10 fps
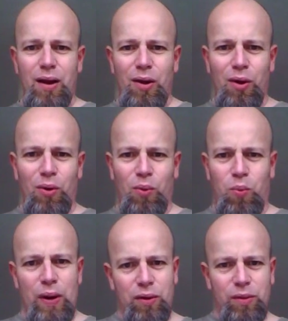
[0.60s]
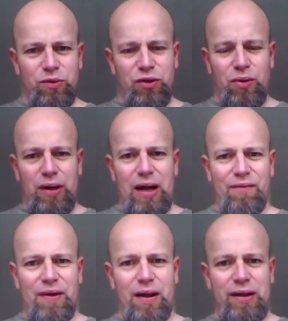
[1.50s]
Hello, welcome to
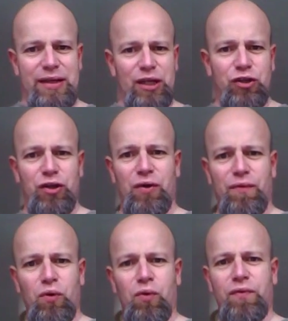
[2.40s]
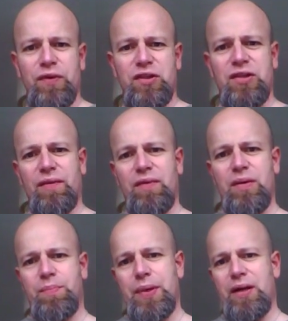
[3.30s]
another edition of Northern
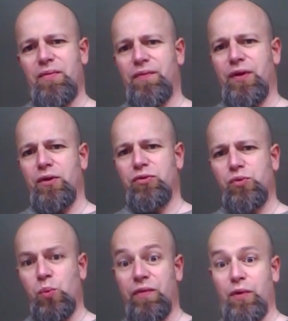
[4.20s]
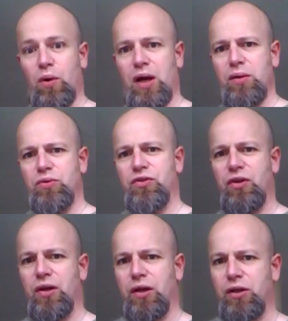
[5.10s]
Southerner Beer Reviews with your
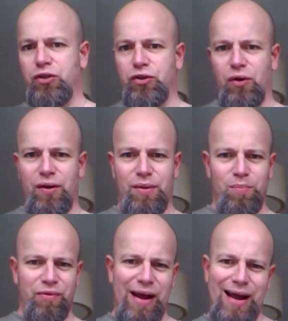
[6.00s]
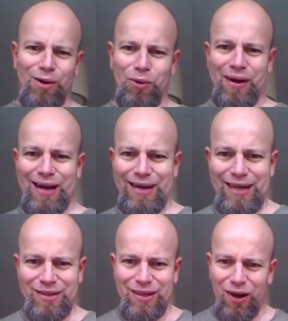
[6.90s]
host, Jonathan Brown.
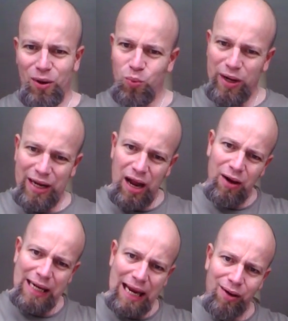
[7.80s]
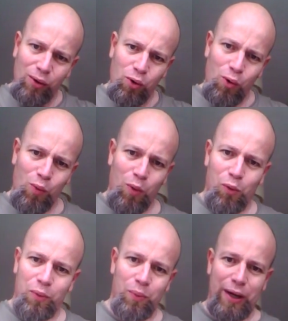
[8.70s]
And this time we're going down to
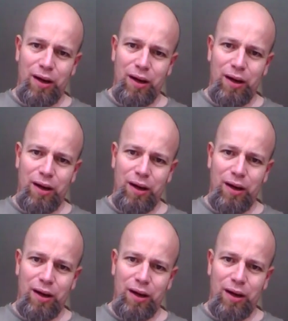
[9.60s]
Cornwall.